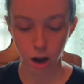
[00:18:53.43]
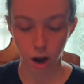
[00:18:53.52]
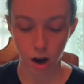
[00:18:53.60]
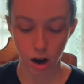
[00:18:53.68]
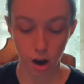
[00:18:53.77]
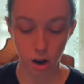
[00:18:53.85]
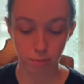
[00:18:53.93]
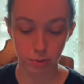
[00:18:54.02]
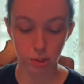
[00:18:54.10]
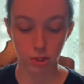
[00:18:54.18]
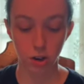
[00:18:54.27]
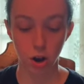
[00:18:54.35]
Um,
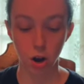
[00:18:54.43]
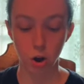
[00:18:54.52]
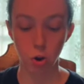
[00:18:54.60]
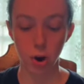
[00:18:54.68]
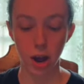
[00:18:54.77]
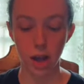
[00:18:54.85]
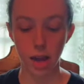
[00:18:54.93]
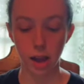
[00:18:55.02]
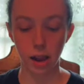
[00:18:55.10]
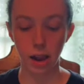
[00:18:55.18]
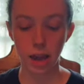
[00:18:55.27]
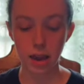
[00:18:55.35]
so
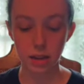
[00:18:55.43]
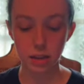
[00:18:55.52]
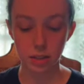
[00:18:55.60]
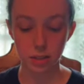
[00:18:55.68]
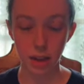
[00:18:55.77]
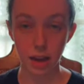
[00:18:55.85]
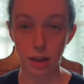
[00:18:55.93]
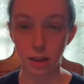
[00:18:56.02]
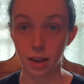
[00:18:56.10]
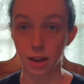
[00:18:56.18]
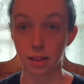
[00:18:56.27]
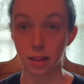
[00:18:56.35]
anything
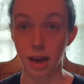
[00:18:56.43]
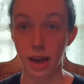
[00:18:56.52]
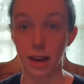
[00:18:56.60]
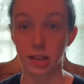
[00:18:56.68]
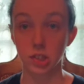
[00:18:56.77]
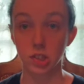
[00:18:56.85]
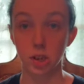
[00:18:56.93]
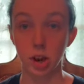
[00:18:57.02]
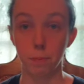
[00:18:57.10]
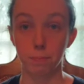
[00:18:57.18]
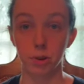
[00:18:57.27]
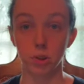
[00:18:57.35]
that
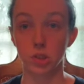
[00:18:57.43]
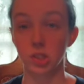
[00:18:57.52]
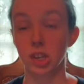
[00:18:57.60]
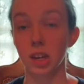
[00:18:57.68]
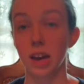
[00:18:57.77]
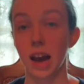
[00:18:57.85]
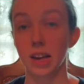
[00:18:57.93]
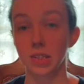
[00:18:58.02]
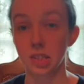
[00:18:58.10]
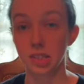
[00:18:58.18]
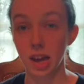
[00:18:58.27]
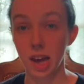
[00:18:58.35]
a person has
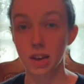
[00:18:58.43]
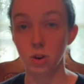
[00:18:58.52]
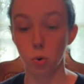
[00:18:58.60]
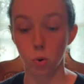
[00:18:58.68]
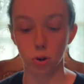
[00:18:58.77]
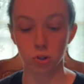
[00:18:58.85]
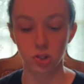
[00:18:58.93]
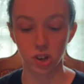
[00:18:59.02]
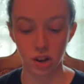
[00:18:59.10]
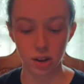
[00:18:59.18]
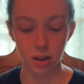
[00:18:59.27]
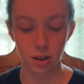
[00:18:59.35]
said or
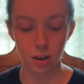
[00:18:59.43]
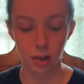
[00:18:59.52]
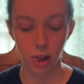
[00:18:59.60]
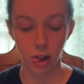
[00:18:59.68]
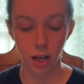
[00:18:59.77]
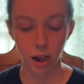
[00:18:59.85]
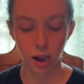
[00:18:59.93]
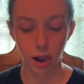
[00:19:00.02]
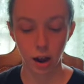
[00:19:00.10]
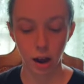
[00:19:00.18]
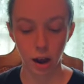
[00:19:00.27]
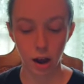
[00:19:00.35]
done
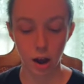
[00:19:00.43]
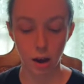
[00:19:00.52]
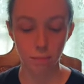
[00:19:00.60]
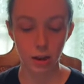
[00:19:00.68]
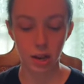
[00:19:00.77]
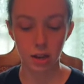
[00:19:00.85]
um,